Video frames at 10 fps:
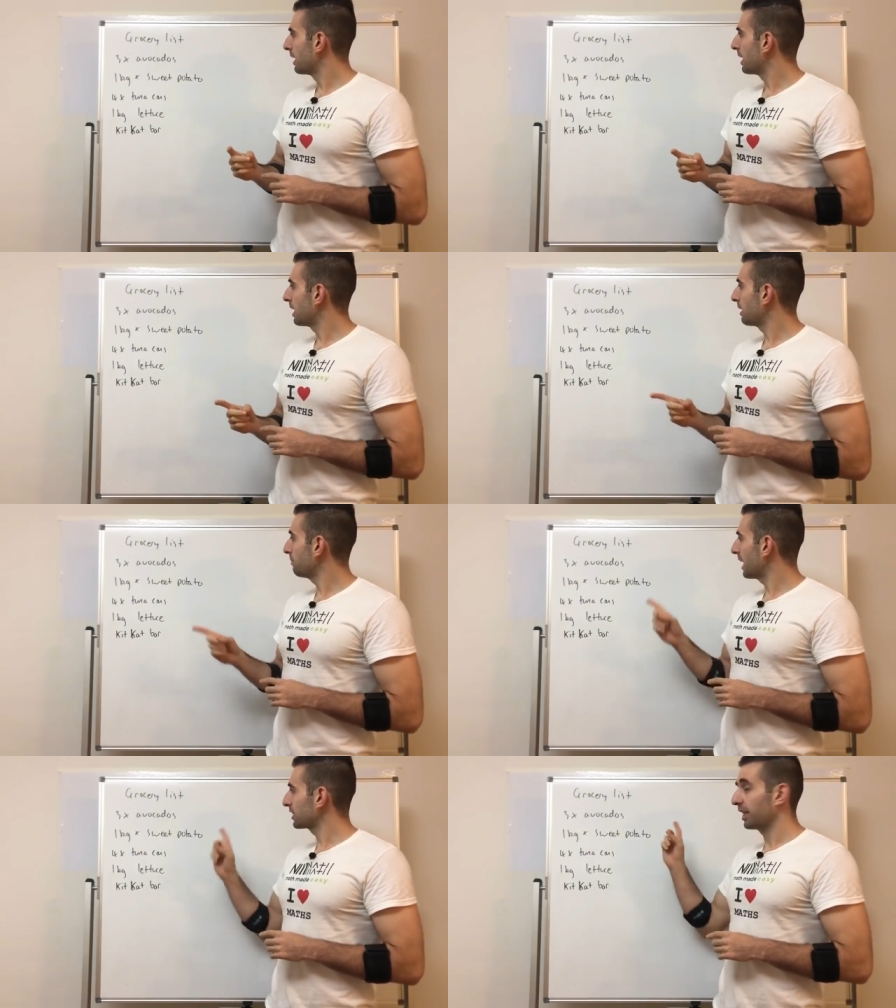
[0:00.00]

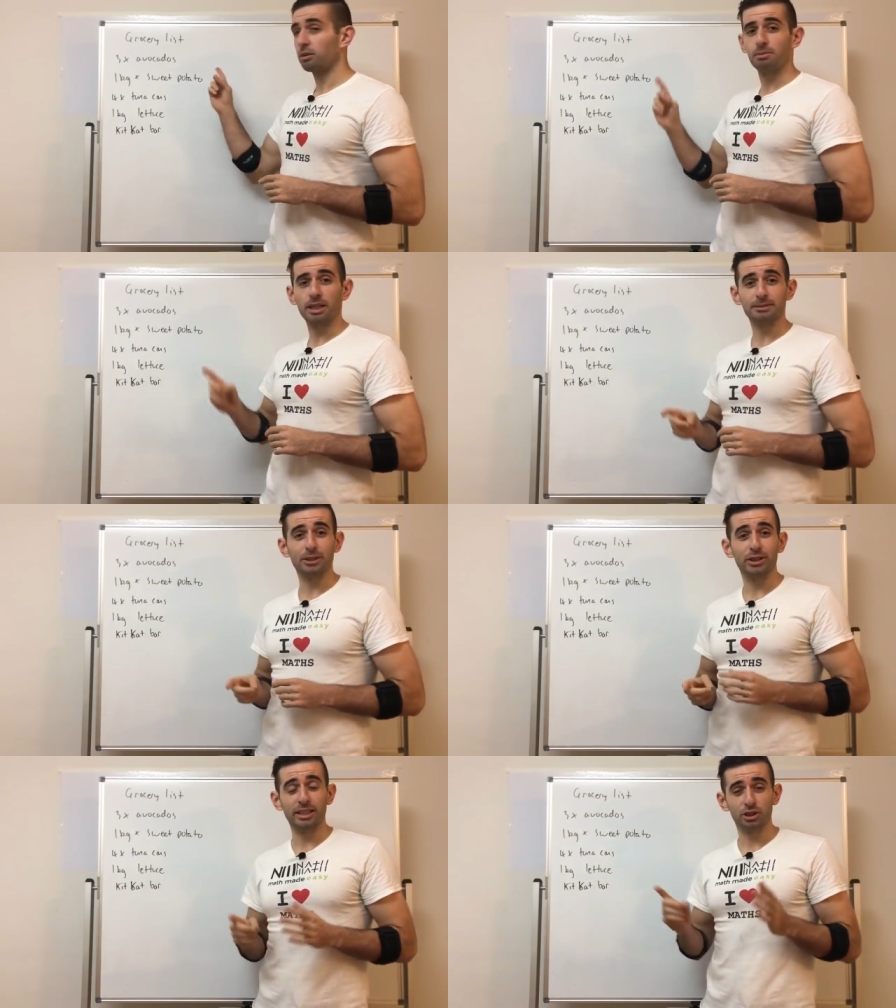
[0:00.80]
Actually that reminds me I
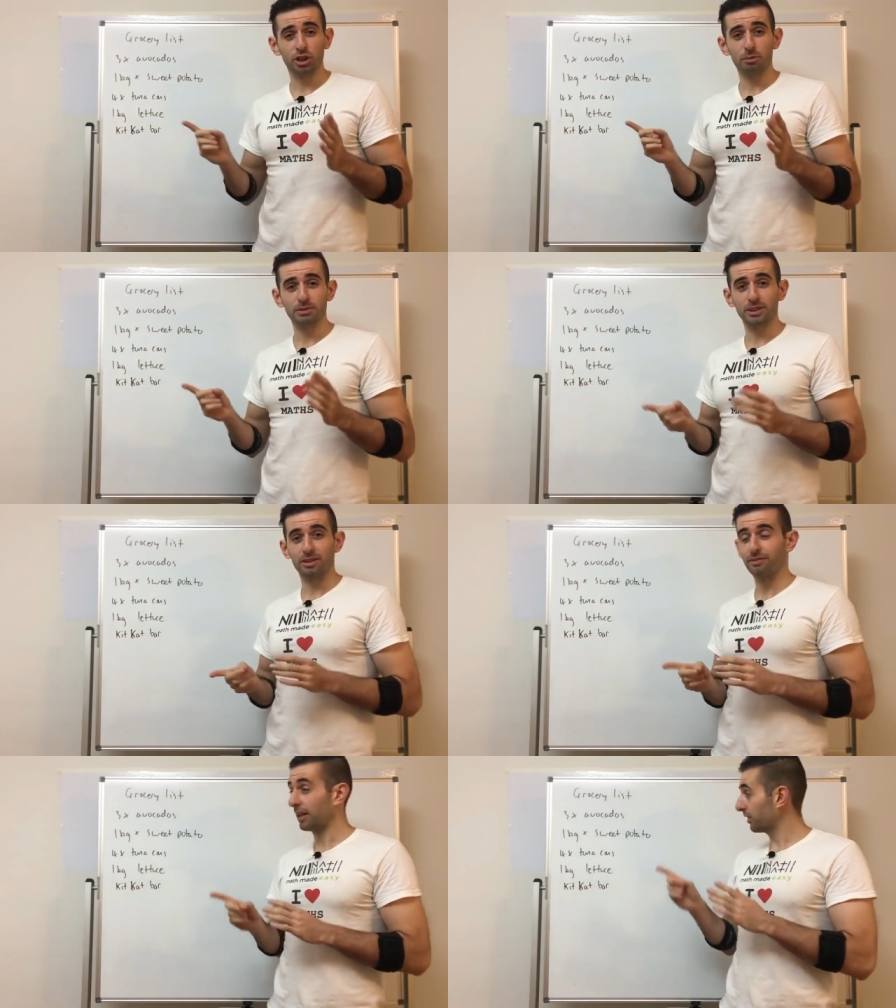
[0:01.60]
do need to shop, so
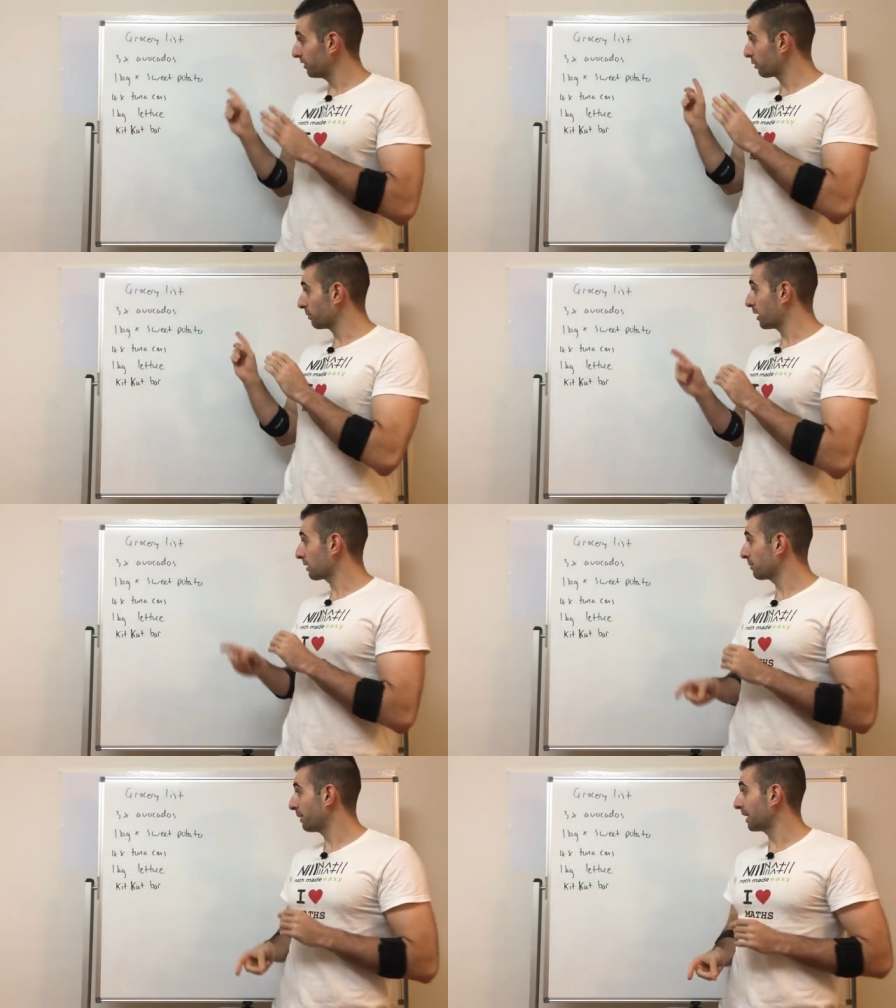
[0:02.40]
thank you for
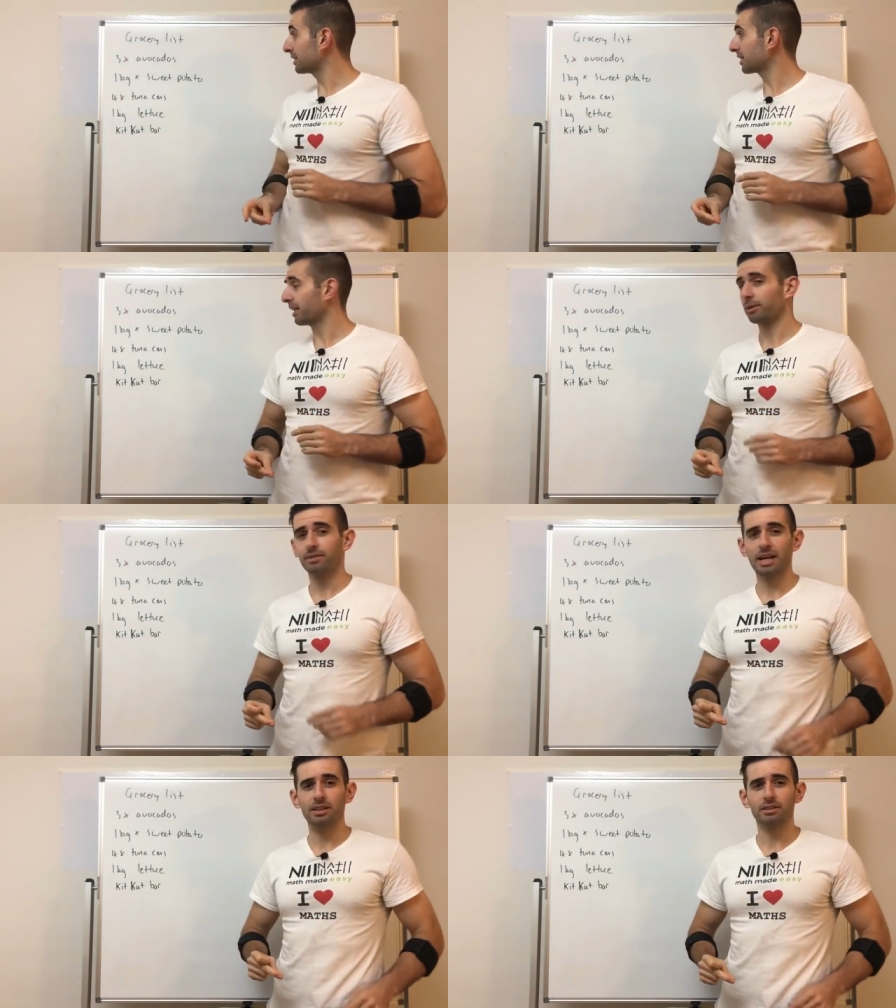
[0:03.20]
reminding me, but let's get rid of
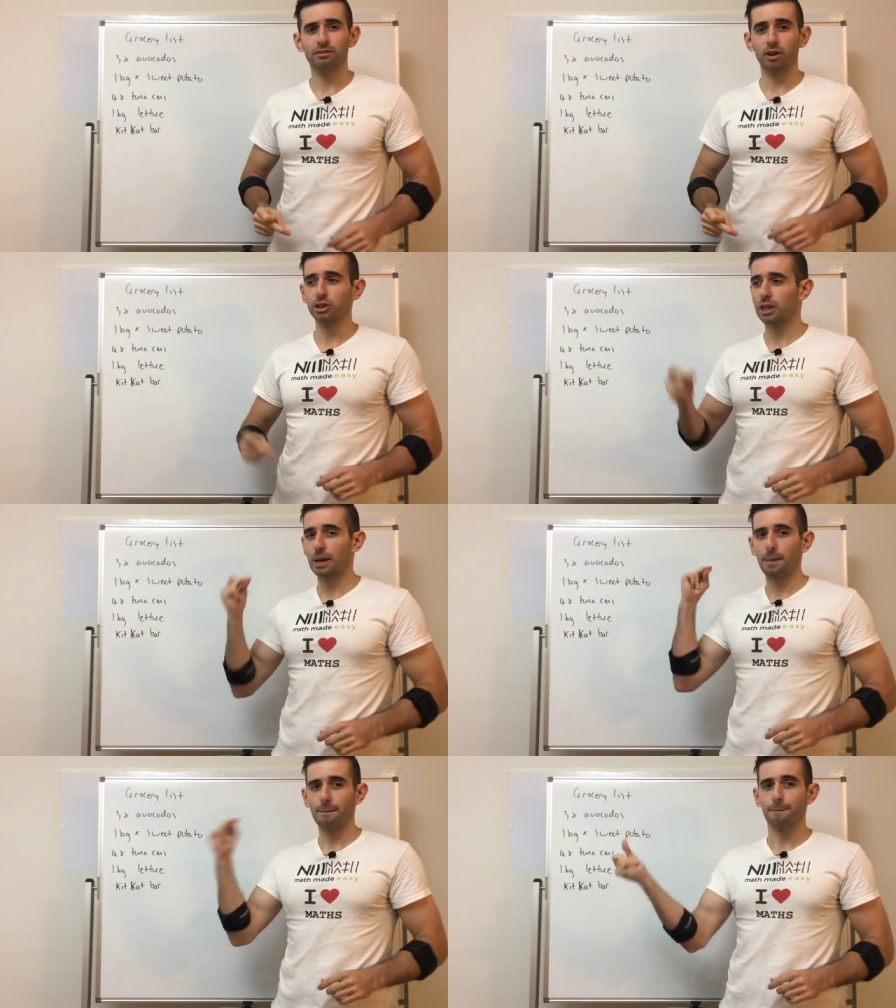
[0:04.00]
that flow
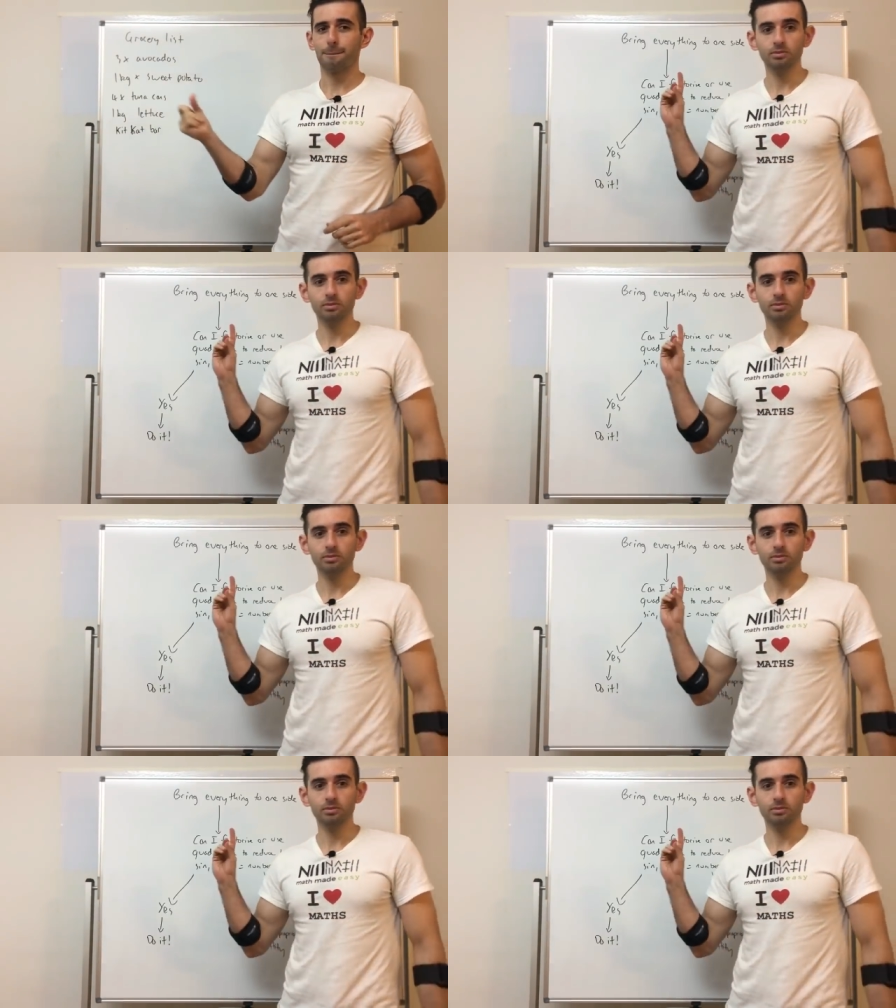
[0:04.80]
chart.